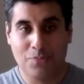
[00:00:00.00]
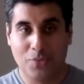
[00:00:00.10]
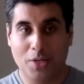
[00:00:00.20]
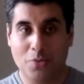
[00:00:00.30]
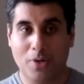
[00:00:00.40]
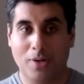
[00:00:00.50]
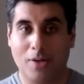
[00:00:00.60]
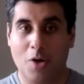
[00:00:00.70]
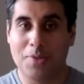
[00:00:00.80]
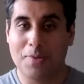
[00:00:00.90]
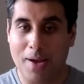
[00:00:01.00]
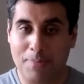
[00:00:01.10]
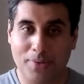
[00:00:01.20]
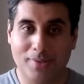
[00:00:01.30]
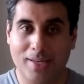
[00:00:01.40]
Then you would open the map
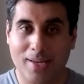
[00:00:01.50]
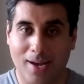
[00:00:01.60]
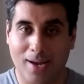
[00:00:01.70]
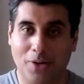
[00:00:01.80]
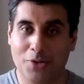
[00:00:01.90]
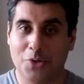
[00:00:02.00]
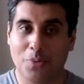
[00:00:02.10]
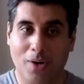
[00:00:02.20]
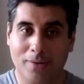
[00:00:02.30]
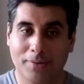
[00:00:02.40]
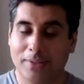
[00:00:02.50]
and see how close you were.